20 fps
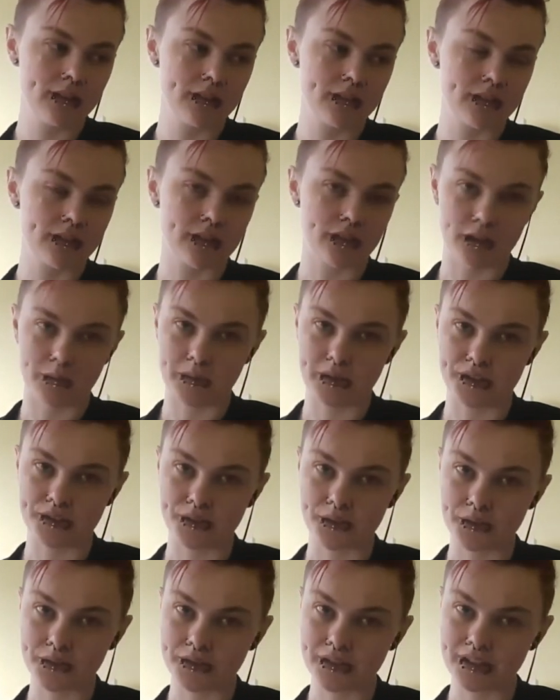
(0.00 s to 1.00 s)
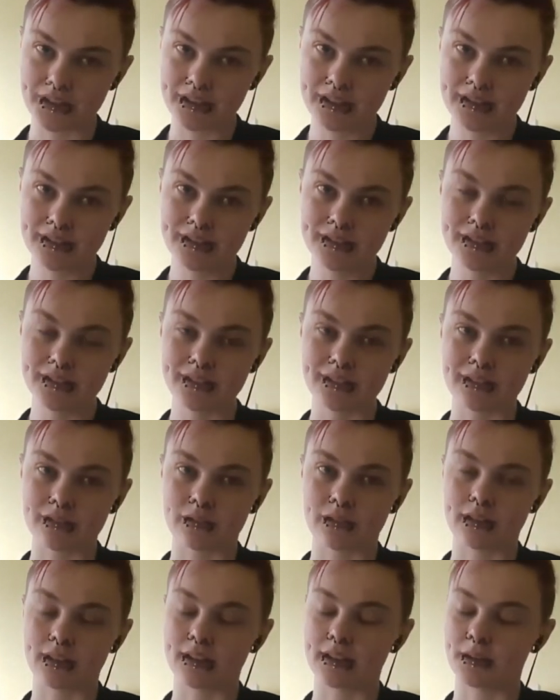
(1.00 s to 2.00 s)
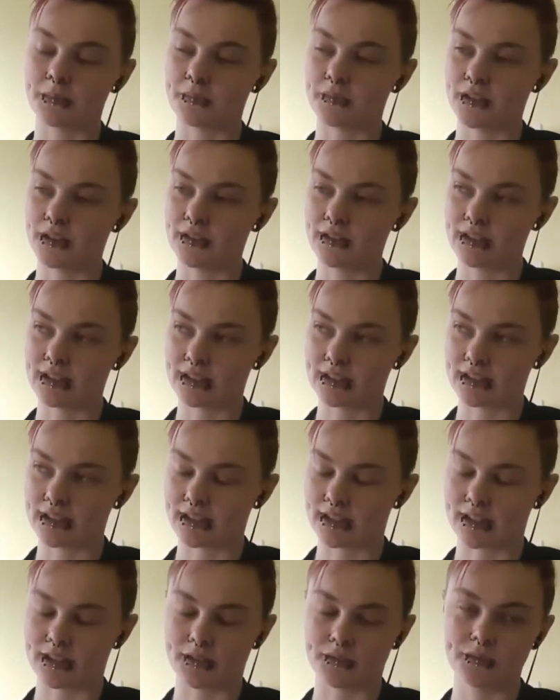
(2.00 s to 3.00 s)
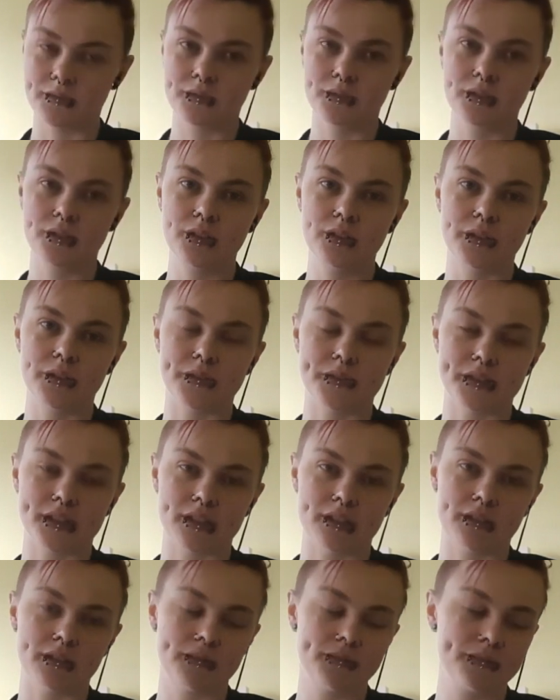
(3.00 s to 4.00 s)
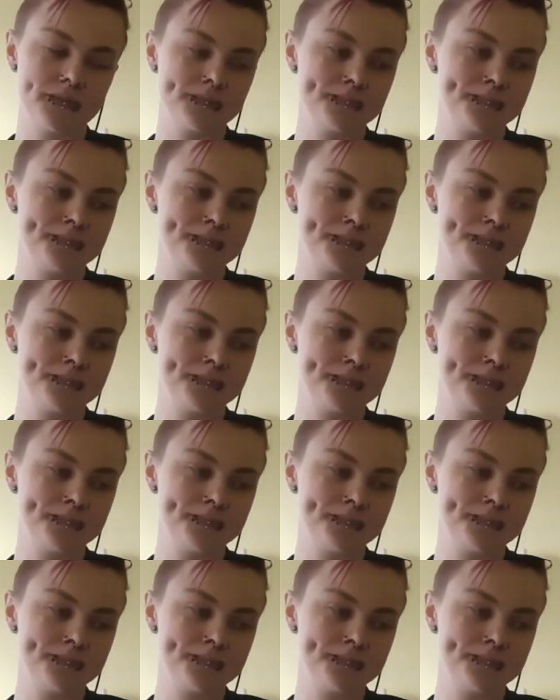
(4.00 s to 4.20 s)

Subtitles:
It's gonna be exhausting, so I am very glad that I have Tuesday off.